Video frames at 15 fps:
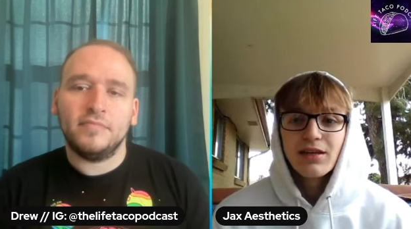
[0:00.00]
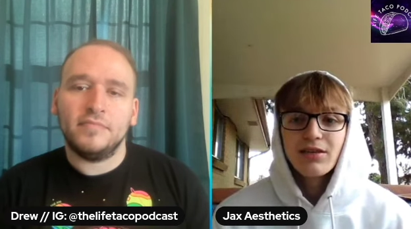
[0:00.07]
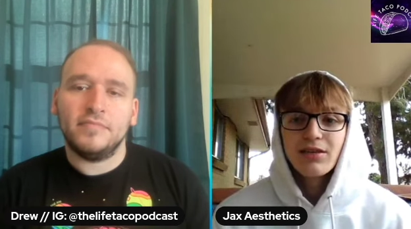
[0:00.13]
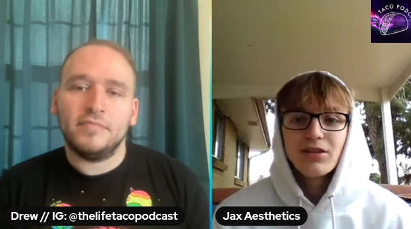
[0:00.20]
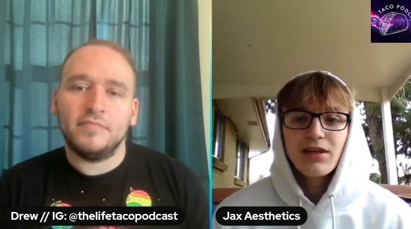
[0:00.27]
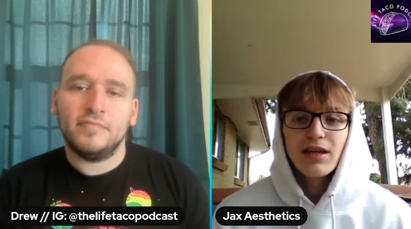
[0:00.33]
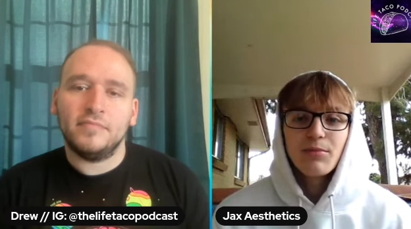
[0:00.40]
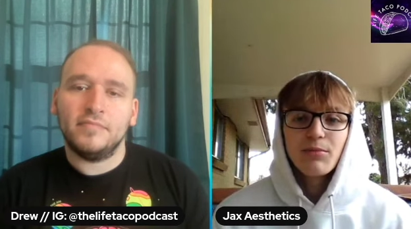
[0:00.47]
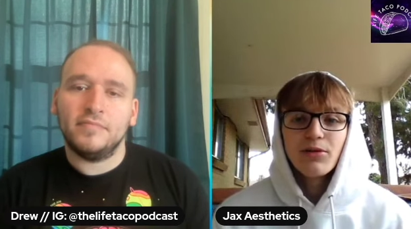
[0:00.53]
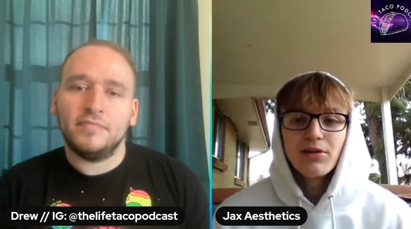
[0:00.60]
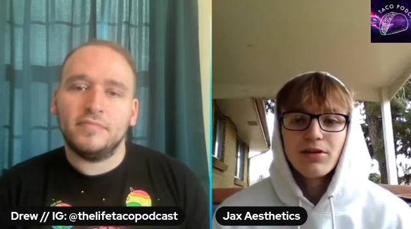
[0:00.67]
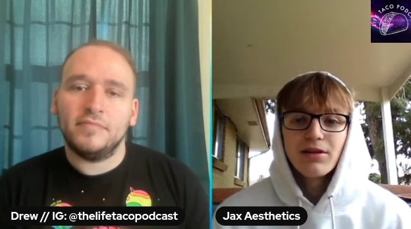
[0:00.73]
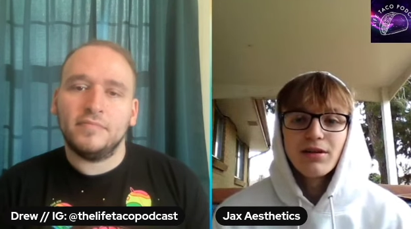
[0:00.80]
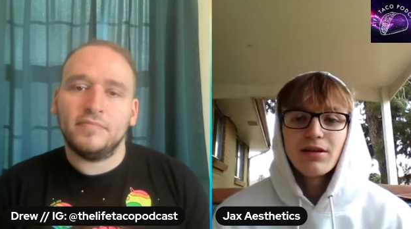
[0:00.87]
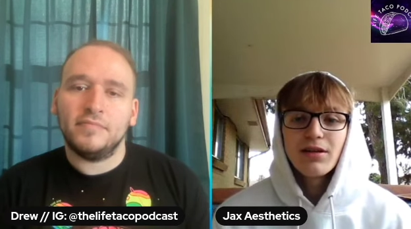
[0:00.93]
Speaker 1: there's a lot
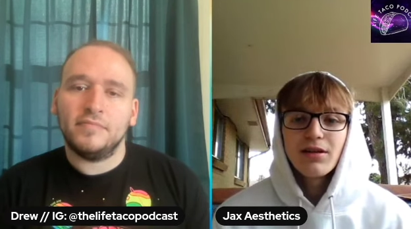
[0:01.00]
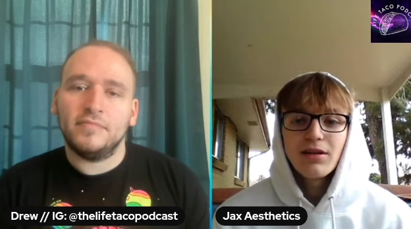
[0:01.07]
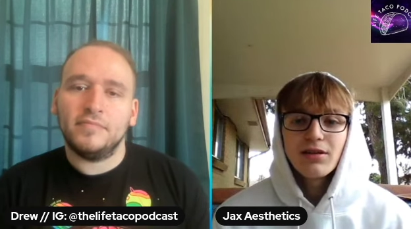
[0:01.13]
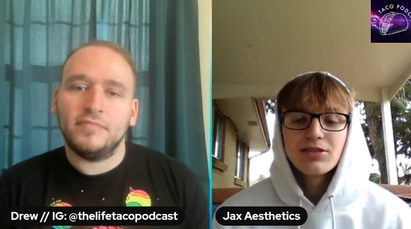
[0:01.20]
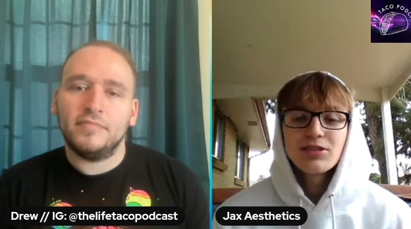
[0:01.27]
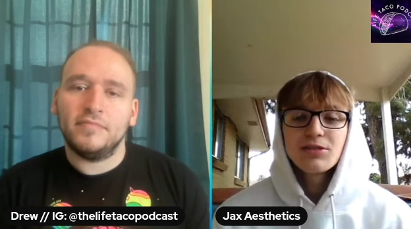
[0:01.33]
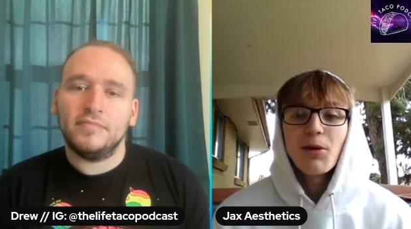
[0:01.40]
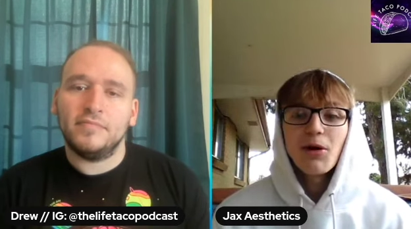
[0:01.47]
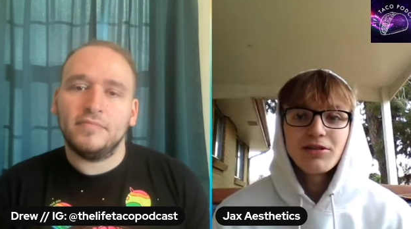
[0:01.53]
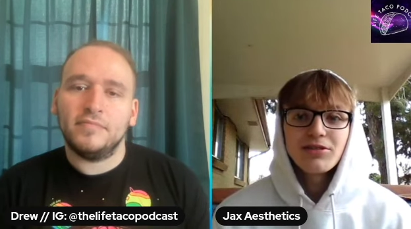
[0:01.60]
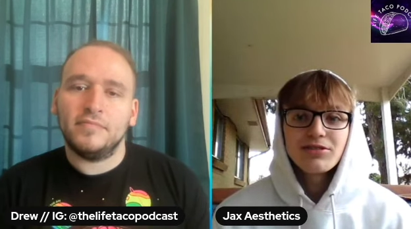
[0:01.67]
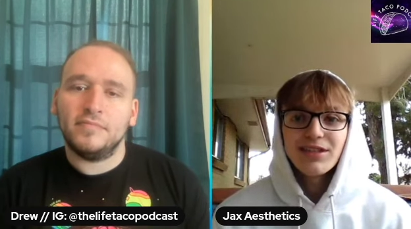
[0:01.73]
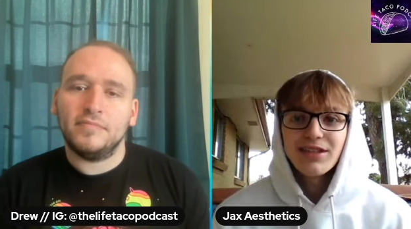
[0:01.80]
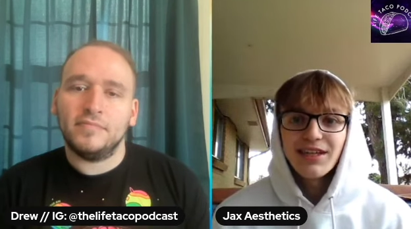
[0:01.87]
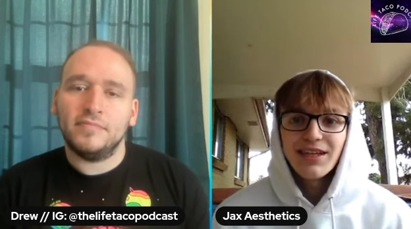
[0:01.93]
more
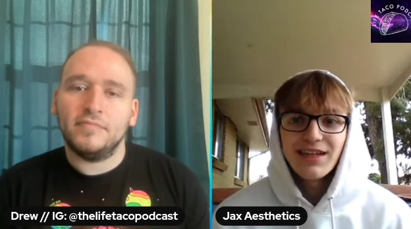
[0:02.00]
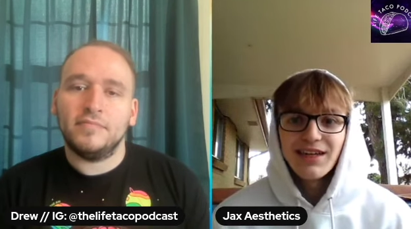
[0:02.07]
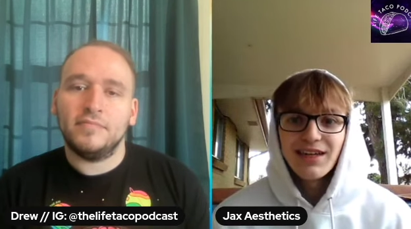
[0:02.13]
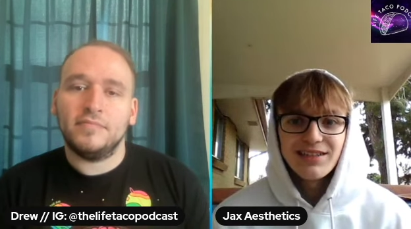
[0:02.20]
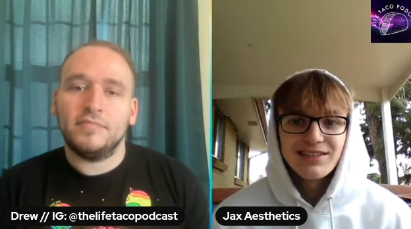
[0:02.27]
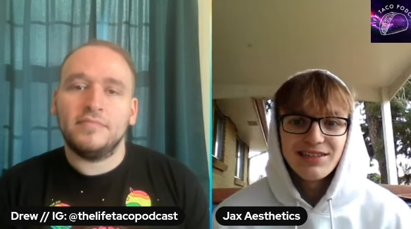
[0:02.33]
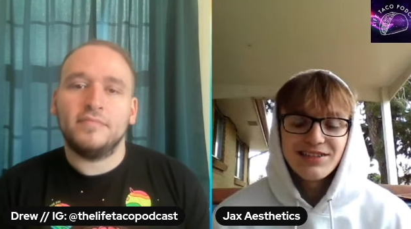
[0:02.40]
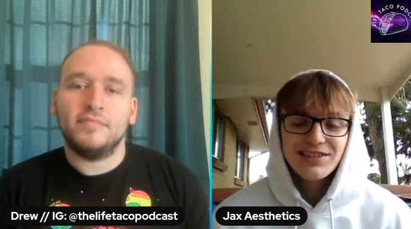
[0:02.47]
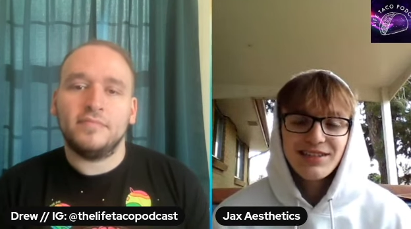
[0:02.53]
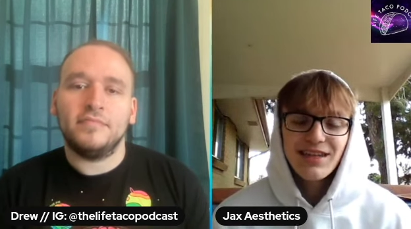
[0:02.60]
smarts into eating instead of just,